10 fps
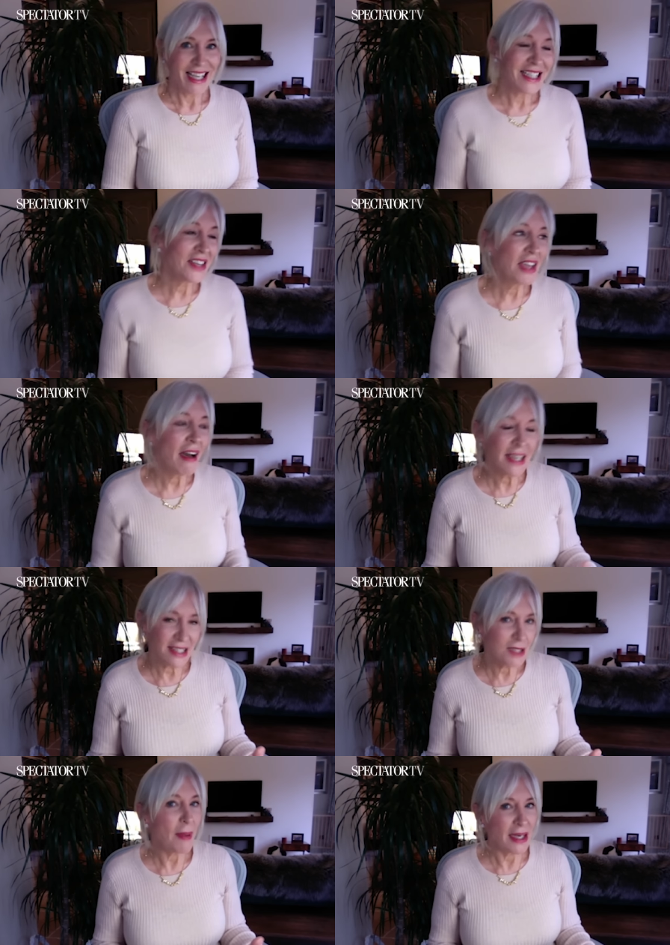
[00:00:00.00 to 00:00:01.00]
So yeah, I
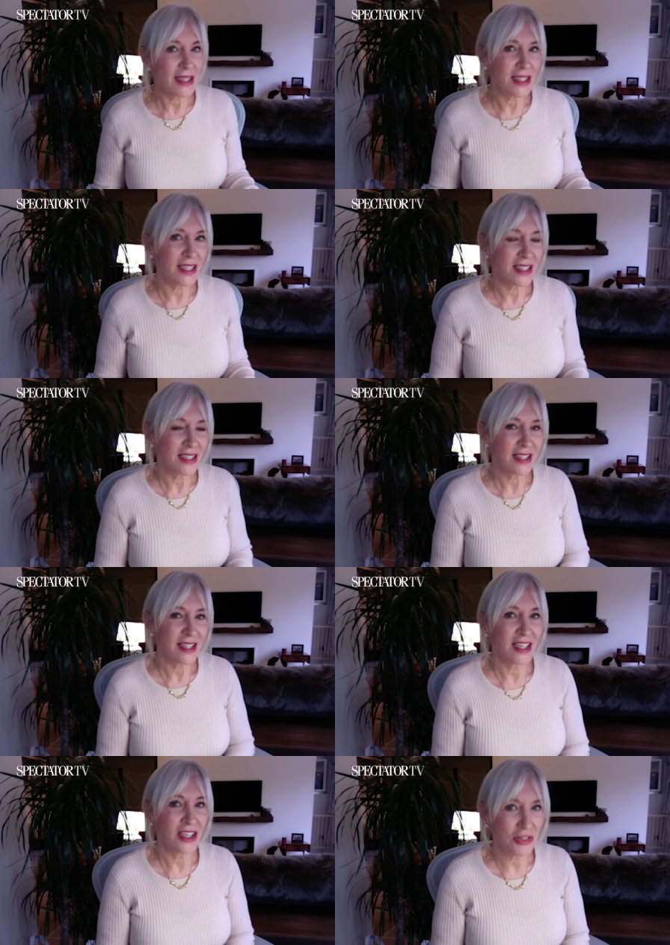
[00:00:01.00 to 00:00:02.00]
expected
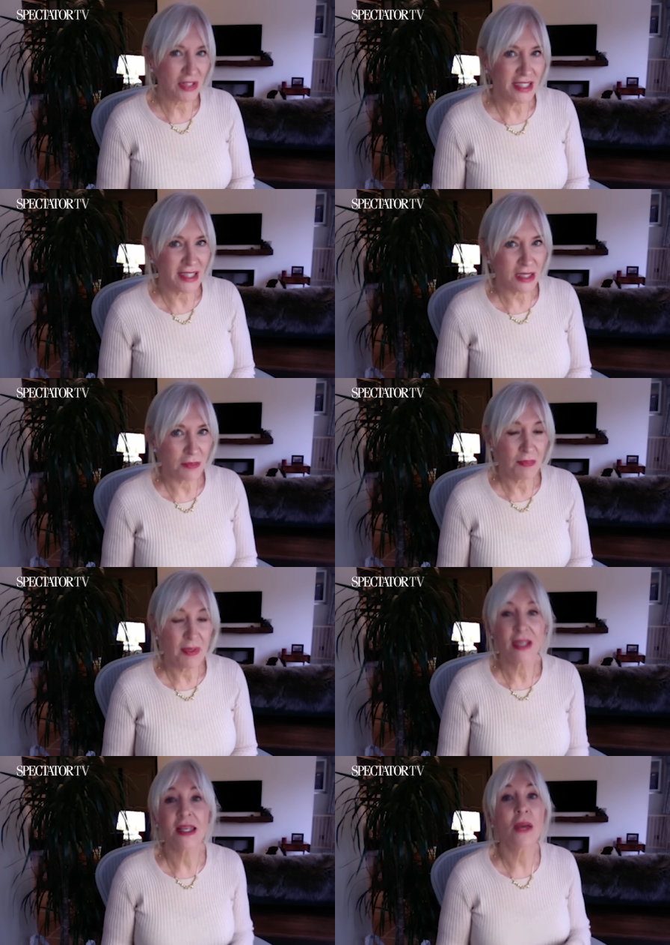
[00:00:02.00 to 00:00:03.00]
the criticism
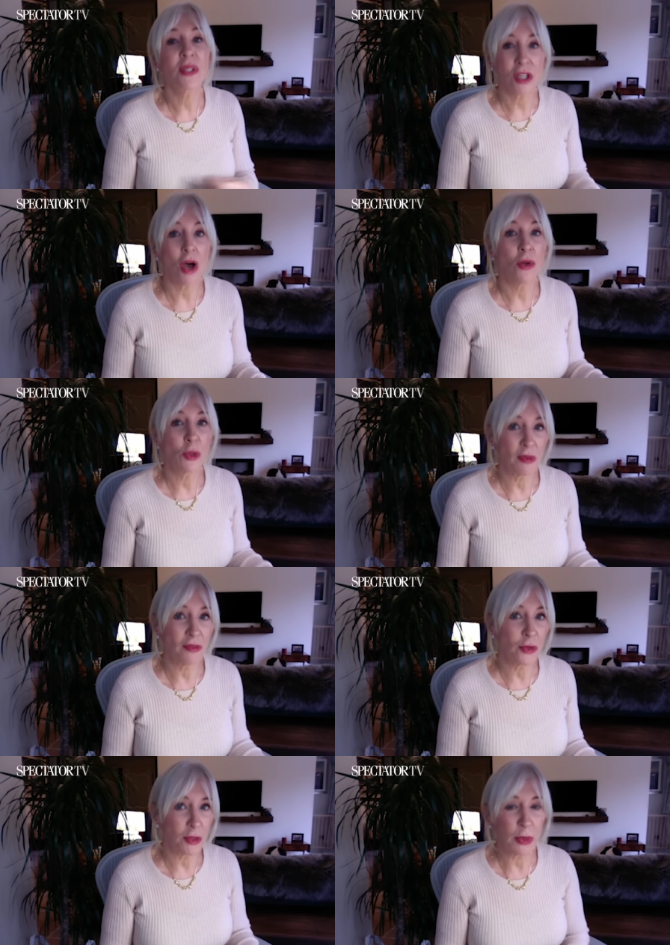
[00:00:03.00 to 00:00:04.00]
because I was told
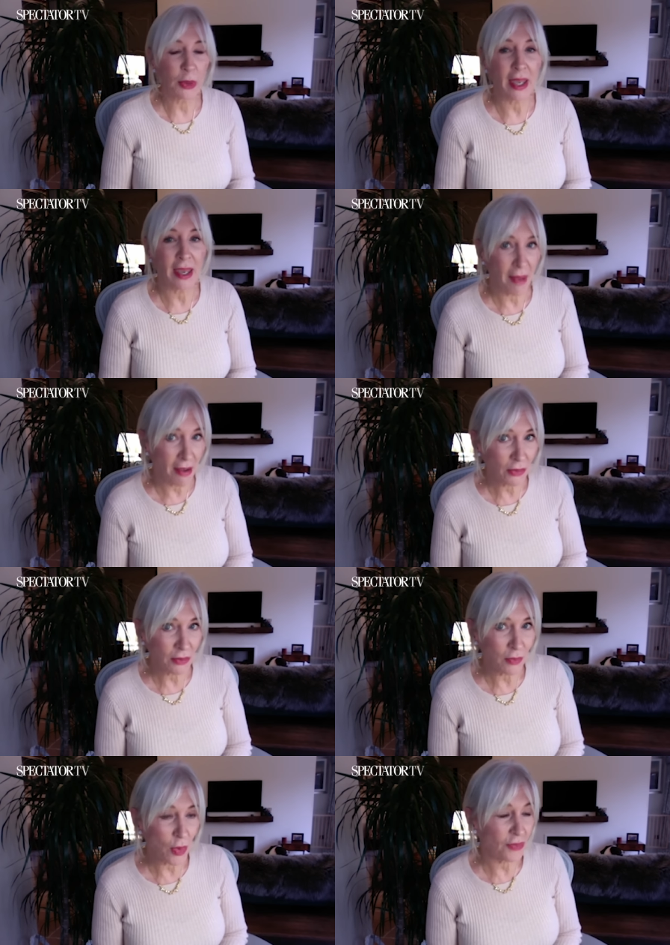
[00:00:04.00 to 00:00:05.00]
before the book came out
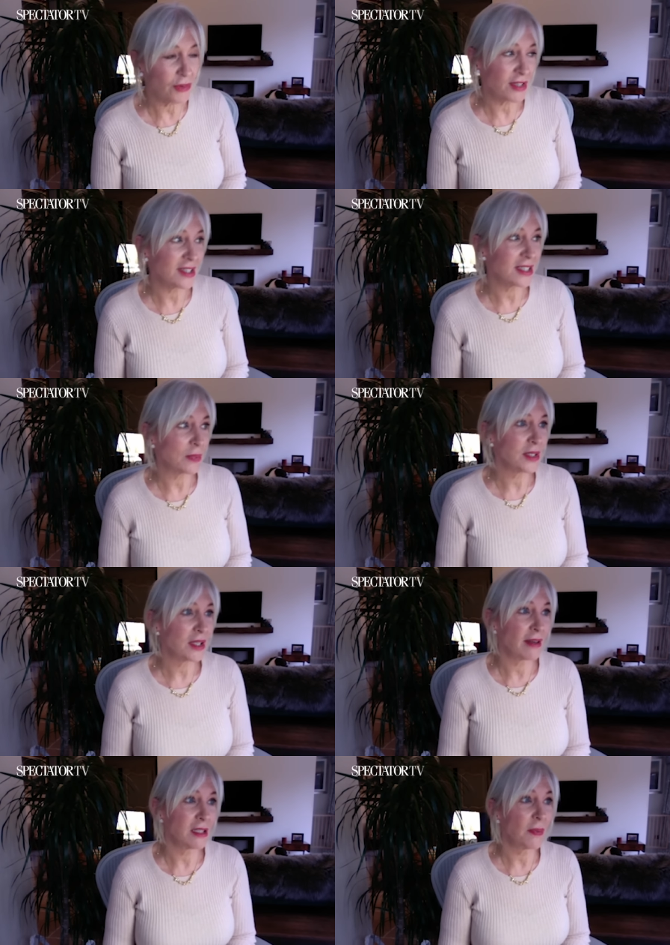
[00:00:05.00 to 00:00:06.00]
what the criticism was
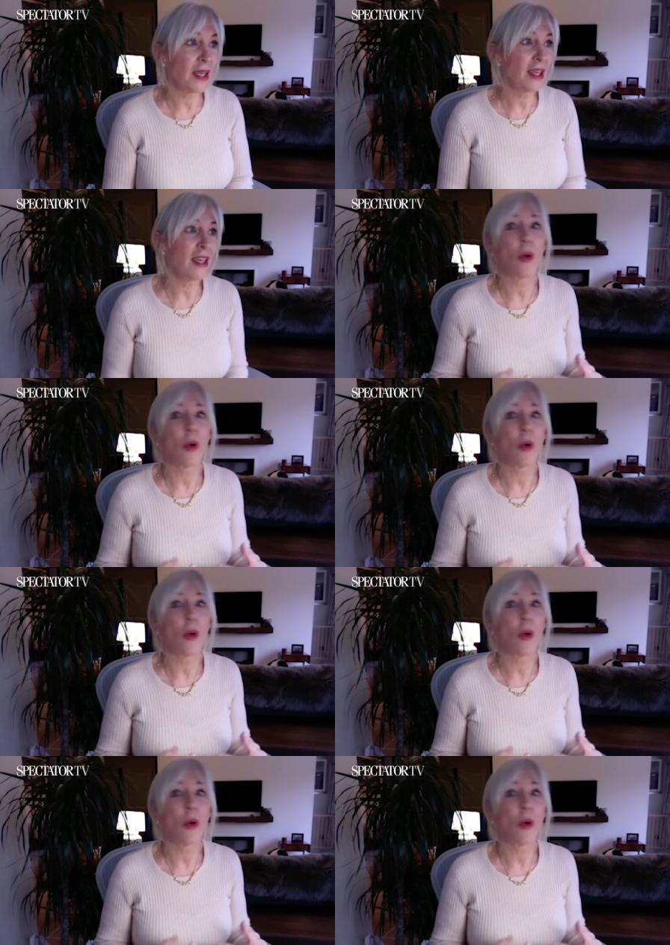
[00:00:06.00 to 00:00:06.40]
going to be,